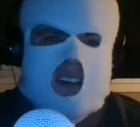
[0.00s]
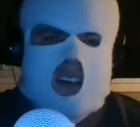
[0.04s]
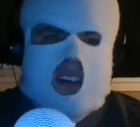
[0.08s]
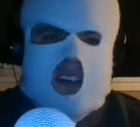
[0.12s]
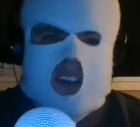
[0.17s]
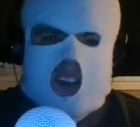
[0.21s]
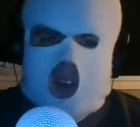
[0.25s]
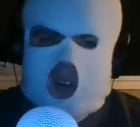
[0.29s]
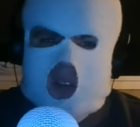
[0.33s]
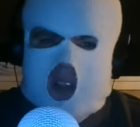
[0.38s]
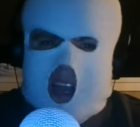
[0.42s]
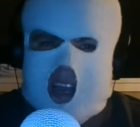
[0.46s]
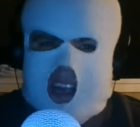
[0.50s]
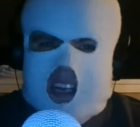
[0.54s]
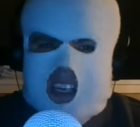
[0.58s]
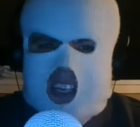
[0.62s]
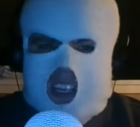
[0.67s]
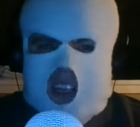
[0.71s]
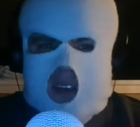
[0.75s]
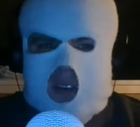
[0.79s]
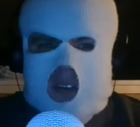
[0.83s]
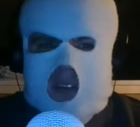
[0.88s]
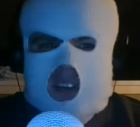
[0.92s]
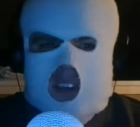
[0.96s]
You like to
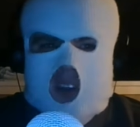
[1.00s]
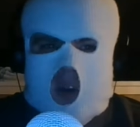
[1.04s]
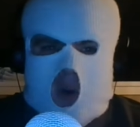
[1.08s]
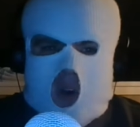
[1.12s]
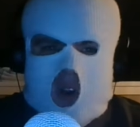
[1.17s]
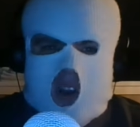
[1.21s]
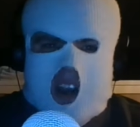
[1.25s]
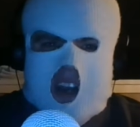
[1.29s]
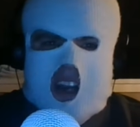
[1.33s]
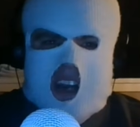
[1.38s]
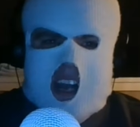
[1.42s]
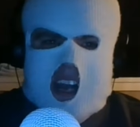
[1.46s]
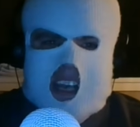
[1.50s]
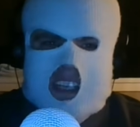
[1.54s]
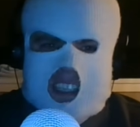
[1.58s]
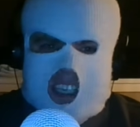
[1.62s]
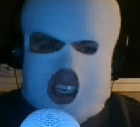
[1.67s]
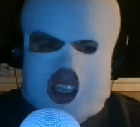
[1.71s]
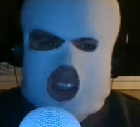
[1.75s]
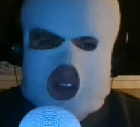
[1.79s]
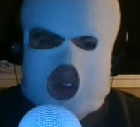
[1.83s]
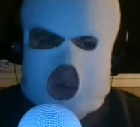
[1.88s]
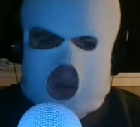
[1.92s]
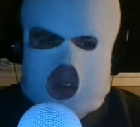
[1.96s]
use
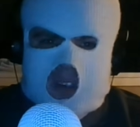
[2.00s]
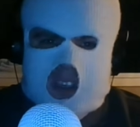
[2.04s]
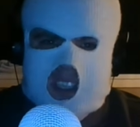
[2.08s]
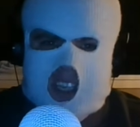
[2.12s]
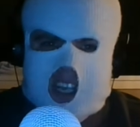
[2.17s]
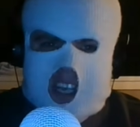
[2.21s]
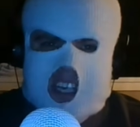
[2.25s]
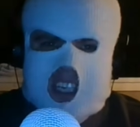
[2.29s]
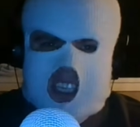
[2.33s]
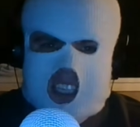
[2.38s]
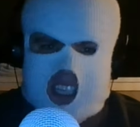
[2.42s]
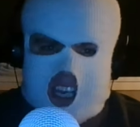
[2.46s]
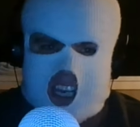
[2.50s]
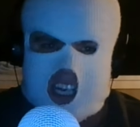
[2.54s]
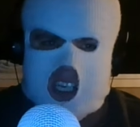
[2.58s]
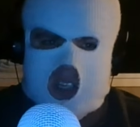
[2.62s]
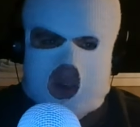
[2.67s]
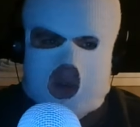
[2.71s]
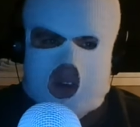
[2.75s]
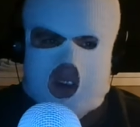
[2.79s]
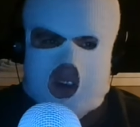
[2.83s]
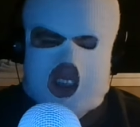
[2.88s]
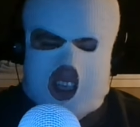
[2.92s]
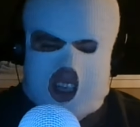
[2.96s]
organizing tools like
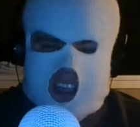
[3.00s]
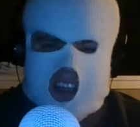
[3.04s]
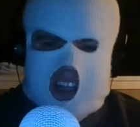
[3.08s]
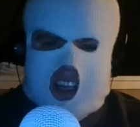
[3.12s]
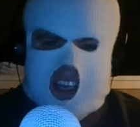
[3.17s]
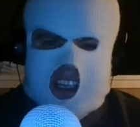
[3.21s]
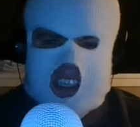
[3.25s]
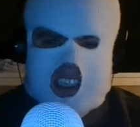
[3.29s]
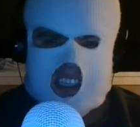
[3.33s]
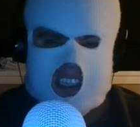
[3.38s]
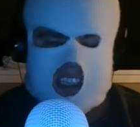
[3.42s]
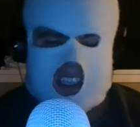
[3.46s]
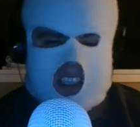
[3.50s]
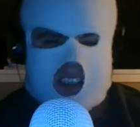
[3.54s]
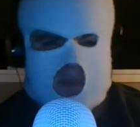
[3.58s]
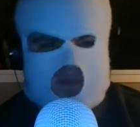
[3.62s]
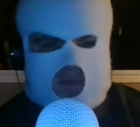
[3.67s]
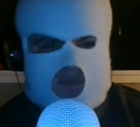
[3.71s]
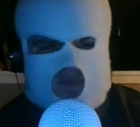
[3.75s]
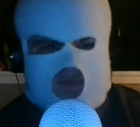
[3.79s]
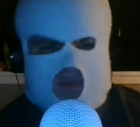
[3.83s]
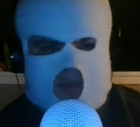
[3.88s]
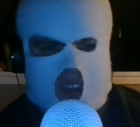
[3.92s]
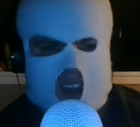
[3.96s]
schedules and lists.
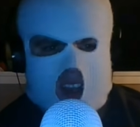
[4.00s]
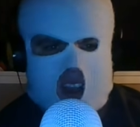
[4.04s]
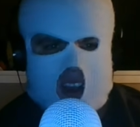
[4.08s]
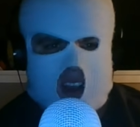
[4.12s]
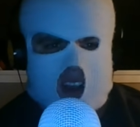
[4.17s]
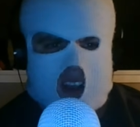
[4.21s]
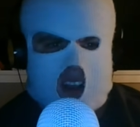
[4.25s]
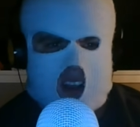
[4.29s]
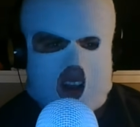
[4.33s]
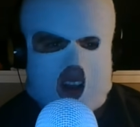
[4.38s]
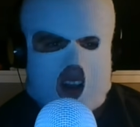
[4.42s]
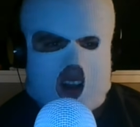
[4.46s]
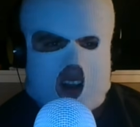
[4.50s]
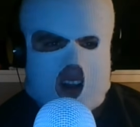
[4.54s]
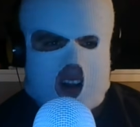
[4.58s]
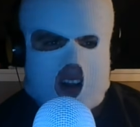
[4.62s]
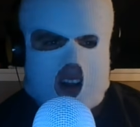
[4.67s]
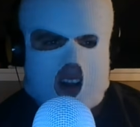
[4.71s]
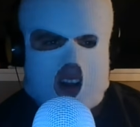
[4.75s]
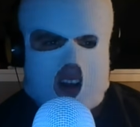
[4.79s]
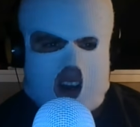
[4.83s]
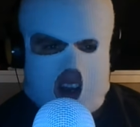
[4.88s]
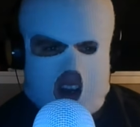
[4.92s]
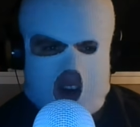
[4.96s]

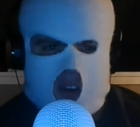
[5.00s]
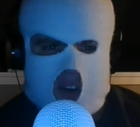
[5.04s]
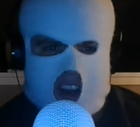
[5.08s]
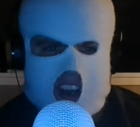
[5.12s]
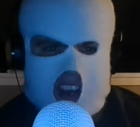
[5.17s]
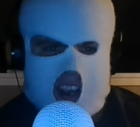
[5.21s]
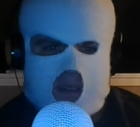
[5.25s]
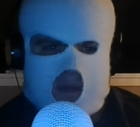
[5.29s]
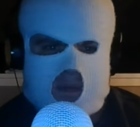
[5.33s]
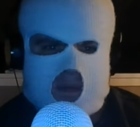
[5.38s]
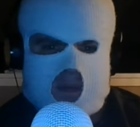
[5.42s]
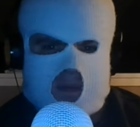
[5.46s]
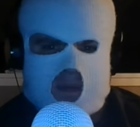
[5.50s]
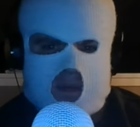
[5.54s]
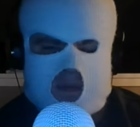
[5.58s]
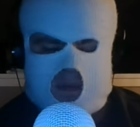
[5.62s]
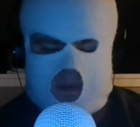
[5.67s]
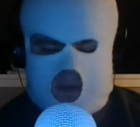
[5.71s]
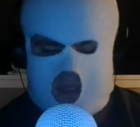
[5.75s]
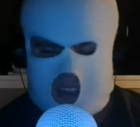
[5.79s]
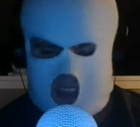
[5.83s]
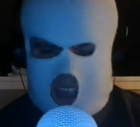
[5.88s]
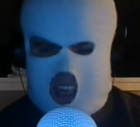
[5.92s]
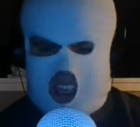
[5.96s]
Agree.
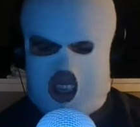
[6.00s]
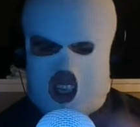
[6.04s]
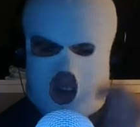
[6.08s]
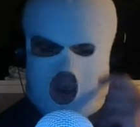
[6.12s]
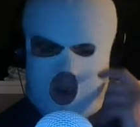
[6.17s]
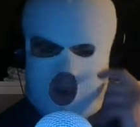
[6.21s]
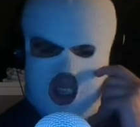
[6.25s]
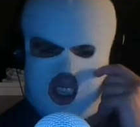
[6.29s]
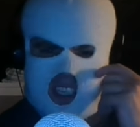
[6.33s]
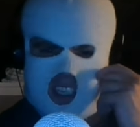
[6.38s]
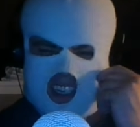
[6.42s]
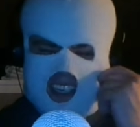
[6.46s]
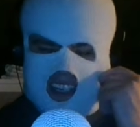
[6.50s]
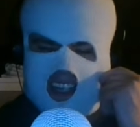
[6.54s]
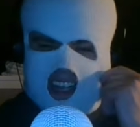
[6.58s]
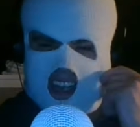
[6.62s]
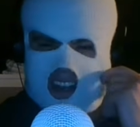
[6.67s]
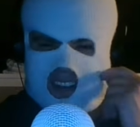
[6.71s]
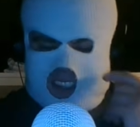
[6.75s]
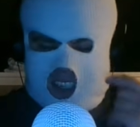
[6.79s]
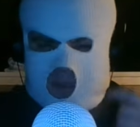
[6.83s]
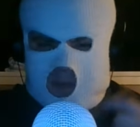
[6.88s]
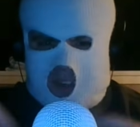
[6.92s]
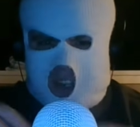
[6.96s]
It's always good to
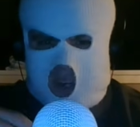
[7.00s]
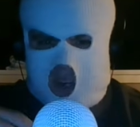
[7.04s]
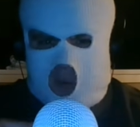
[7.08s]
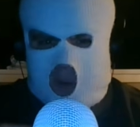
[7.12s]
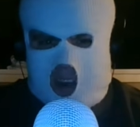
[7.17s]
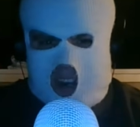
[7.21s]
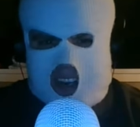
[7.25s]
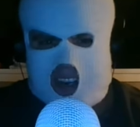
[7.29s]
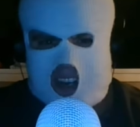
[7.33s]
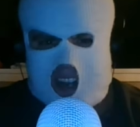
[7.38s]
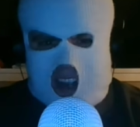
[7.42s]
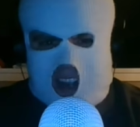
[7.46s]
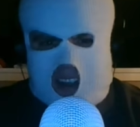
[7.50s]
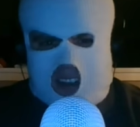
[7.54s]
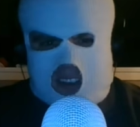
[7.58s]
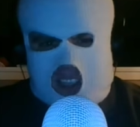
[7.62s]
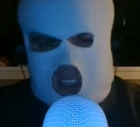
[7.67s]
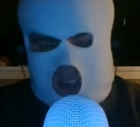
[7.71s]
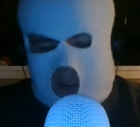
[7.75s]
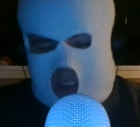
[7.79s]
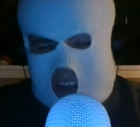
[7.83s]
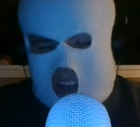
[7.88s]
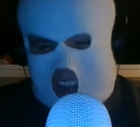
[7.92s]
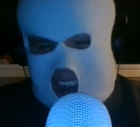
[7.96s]
have something written down
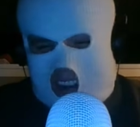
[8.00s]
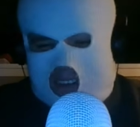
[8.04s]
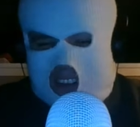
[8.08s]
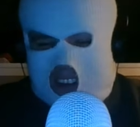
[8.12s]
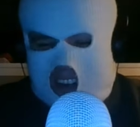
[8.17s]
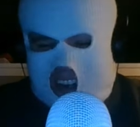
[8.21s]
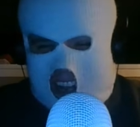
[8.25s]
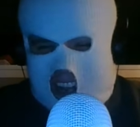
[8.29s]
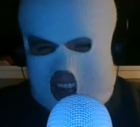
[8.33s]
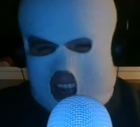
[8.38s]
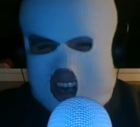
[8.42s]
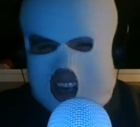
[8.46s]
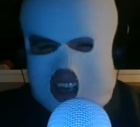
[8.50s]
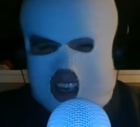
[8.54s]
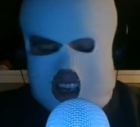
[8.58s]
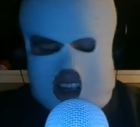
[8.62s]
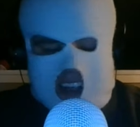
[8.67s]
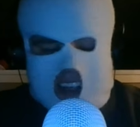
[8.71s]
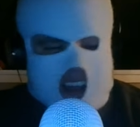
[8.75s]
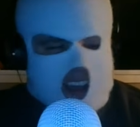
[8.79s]
so you can't forget it.